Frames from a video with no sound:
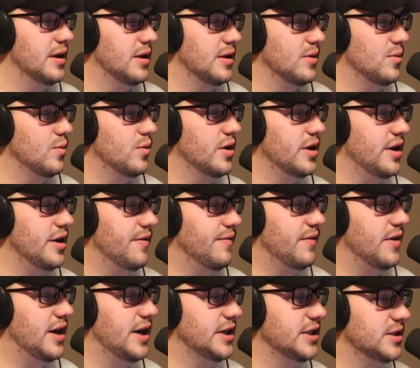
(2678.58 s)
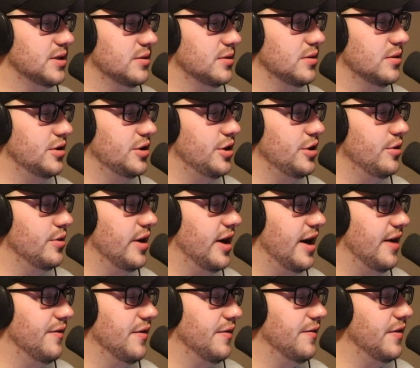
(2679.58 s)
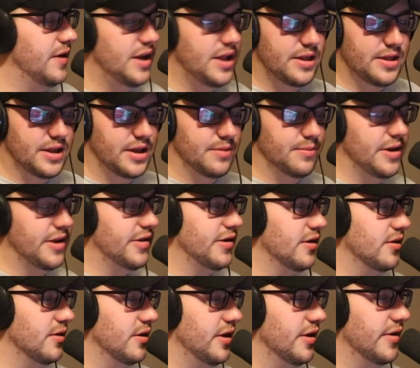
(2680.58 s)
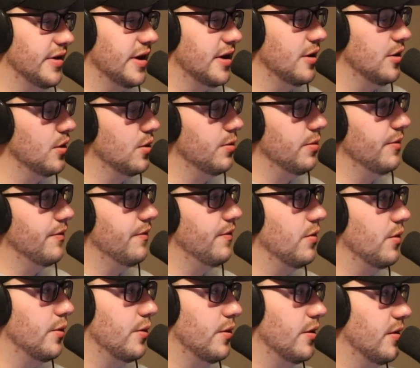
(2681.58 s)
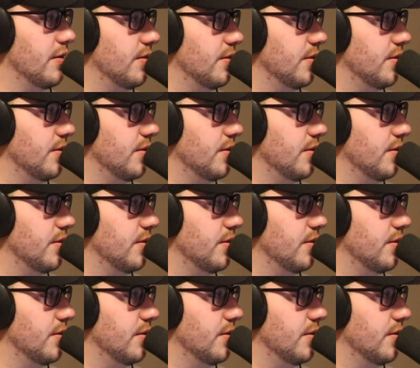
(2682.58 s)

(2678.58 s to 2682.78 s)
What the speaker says: advice do you have, if anything? Basically, it's like an open floor.